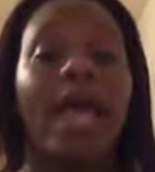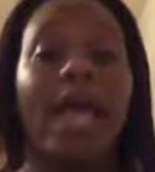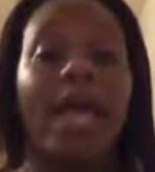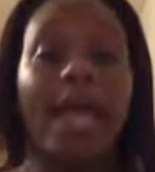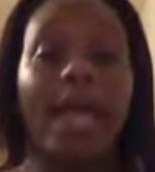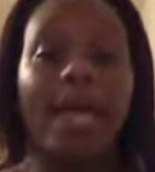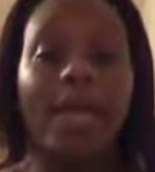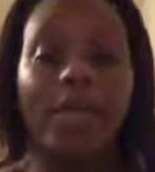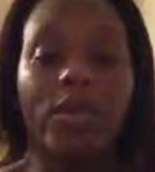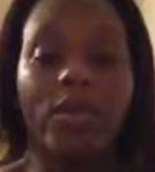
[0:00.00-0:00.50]

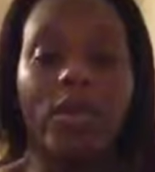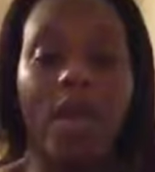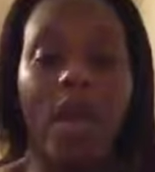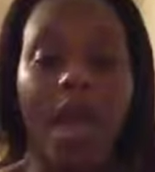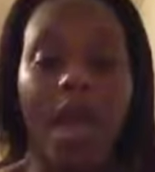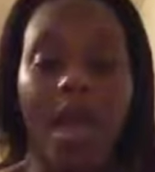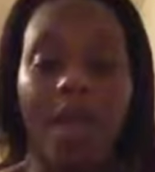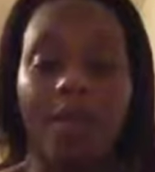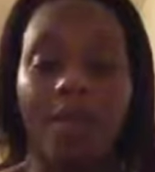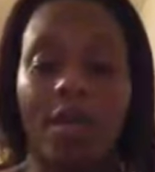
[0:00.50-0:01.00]
and you'll
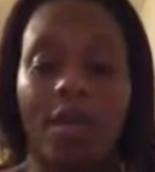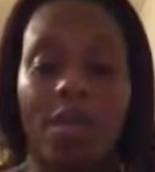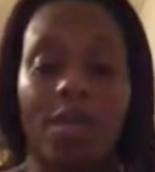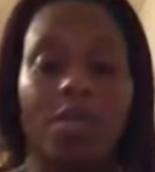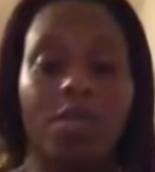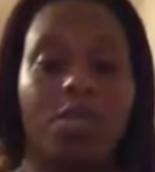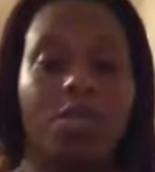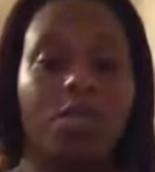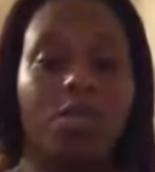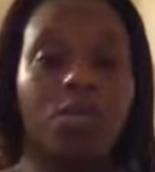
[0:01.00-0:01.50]
have a
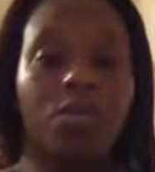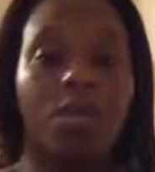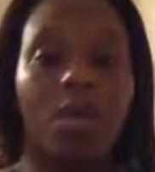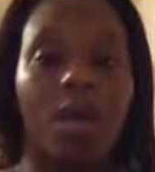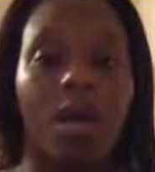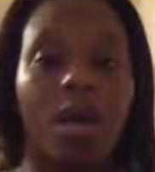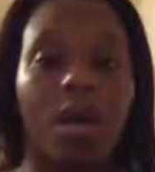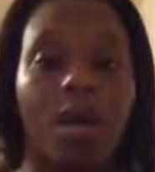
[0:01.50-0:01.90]
little,